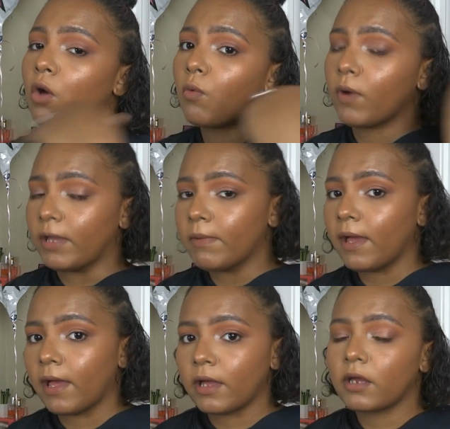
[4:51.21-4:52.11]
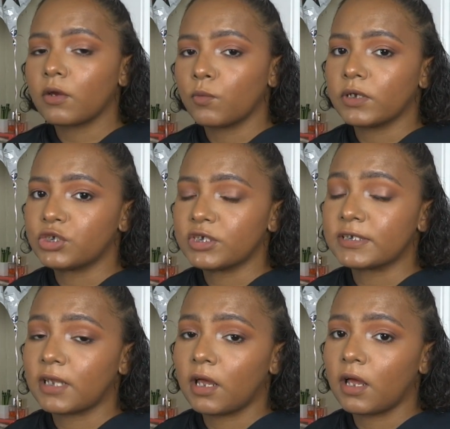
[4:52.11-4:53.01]
way back, which is
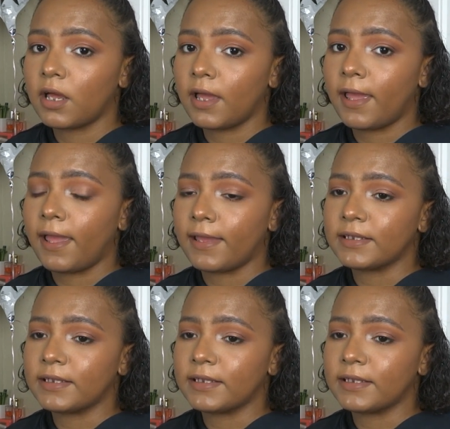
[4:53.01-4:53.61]
a